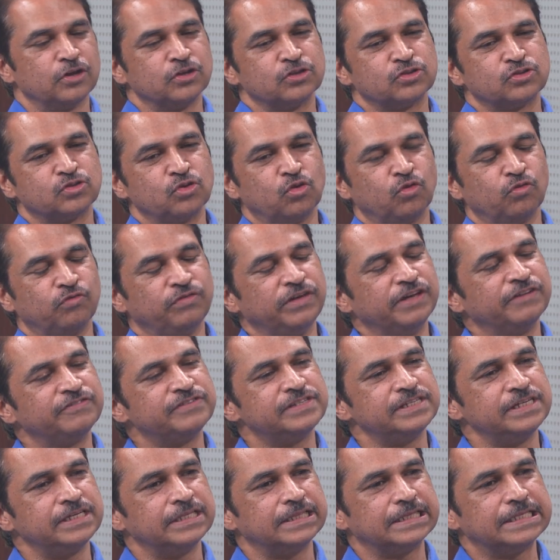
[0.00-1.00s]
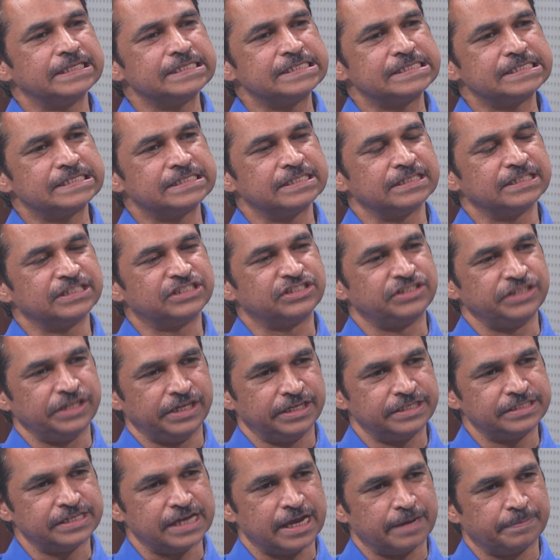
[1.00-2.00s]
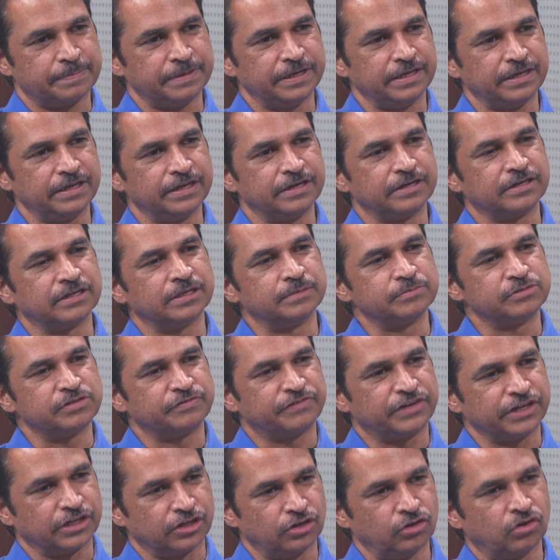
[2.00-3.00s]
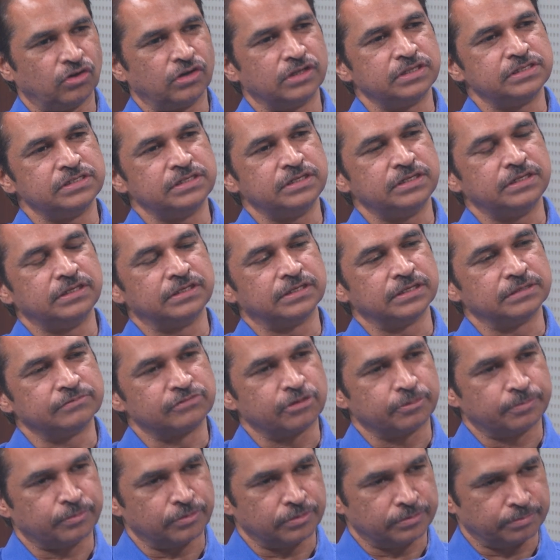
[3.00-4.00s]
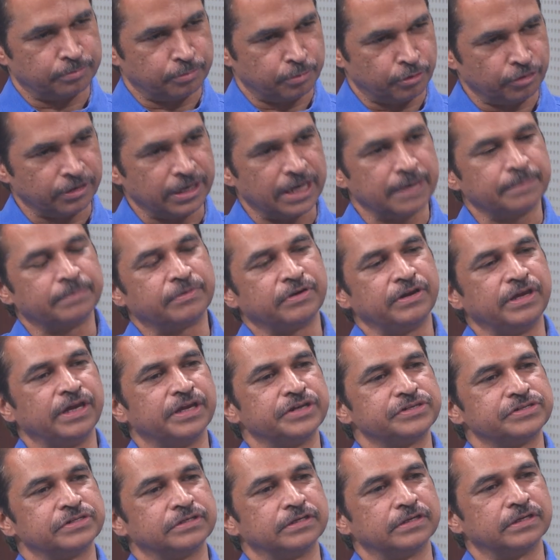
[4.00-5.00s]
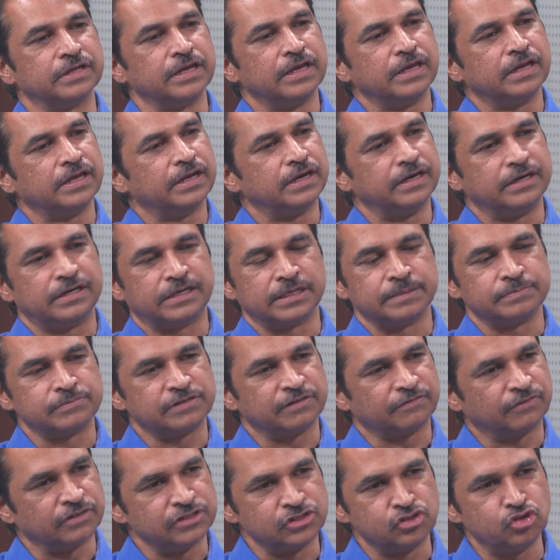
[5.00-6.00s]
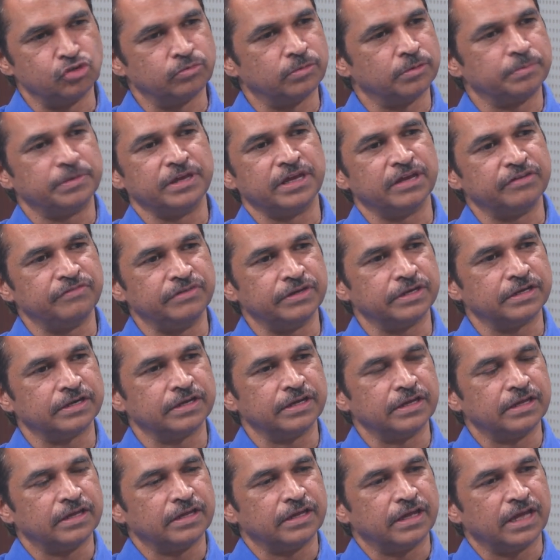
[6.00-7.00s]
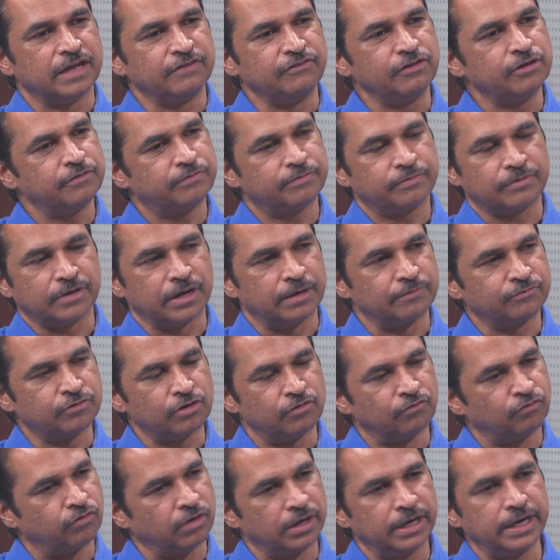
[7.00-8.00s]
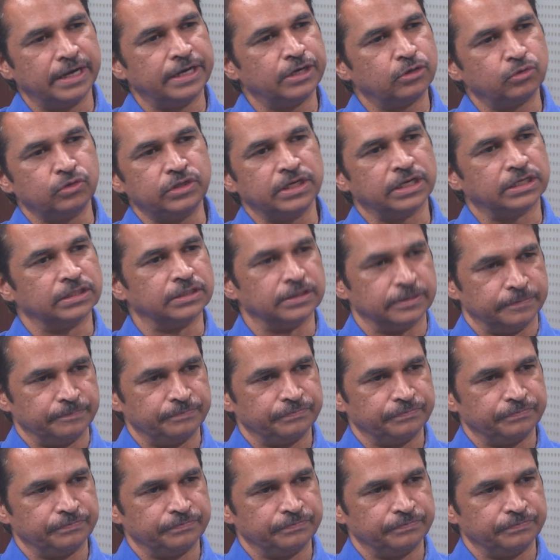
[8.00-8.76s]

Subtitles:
So we have seen this change happening in terms of technology, in terms of program creation, in terms of consumer behavior, and we've come from one end to the other.